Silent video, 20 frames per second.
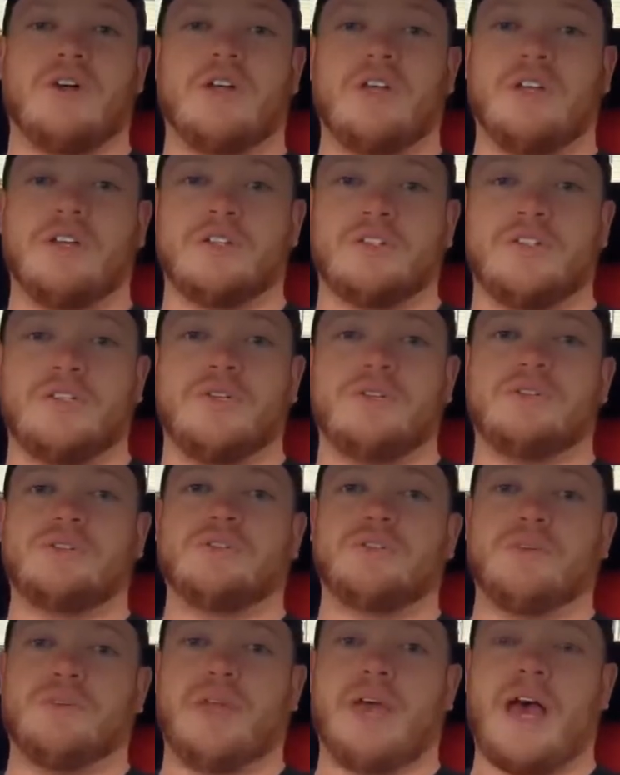all your
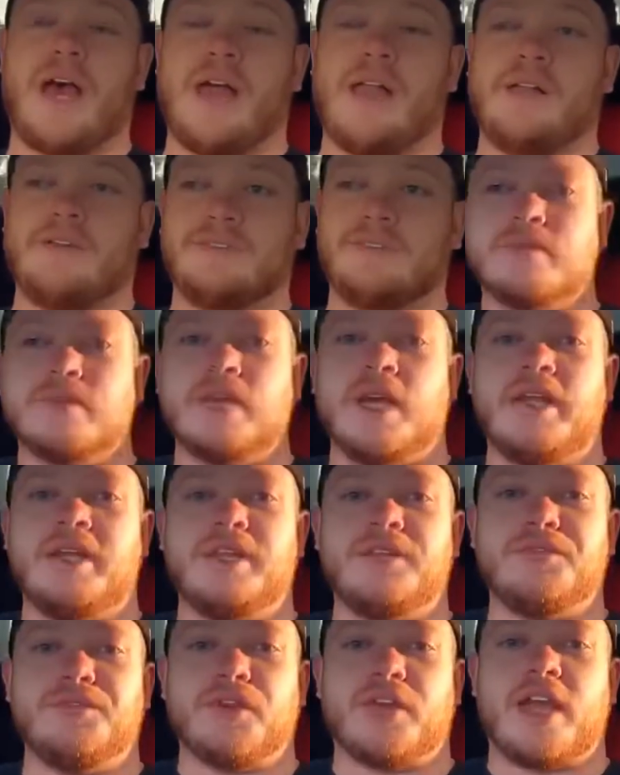tunes through that. And
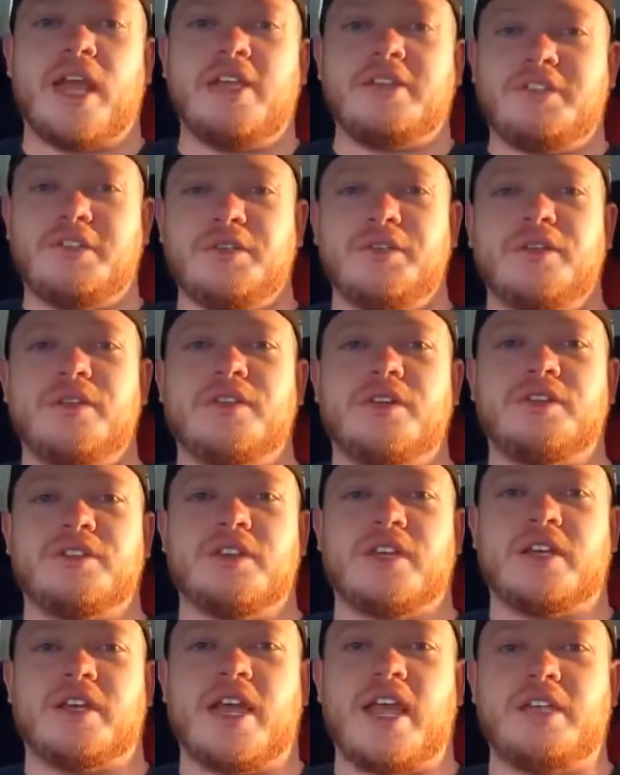then for K-Tuner, there's
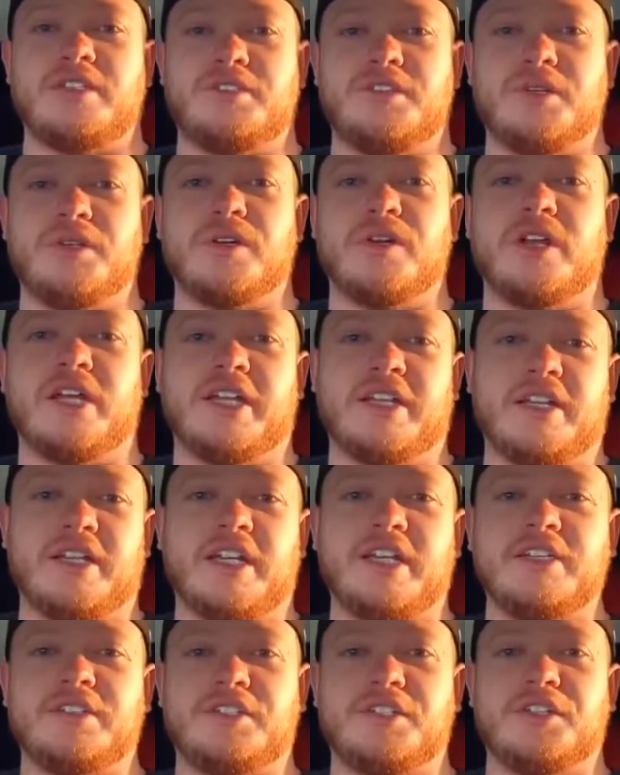a K-Tuner
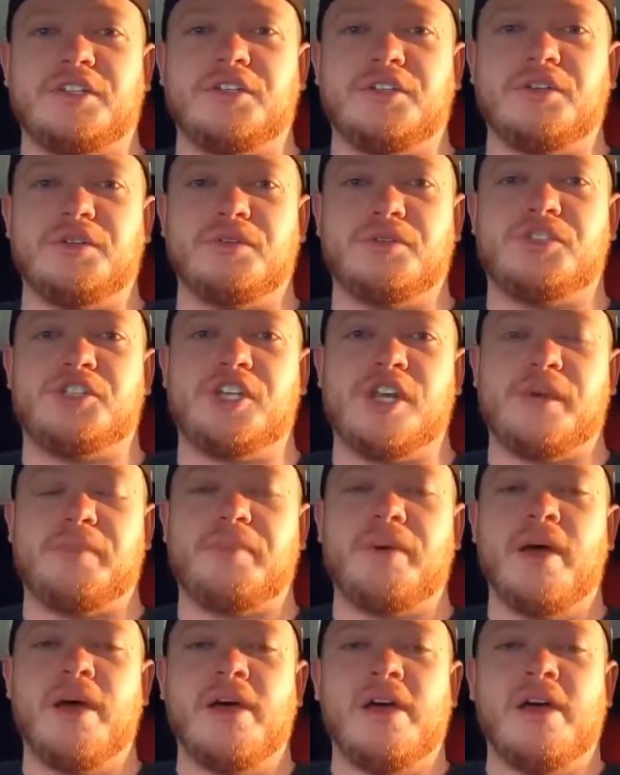in-ECU chip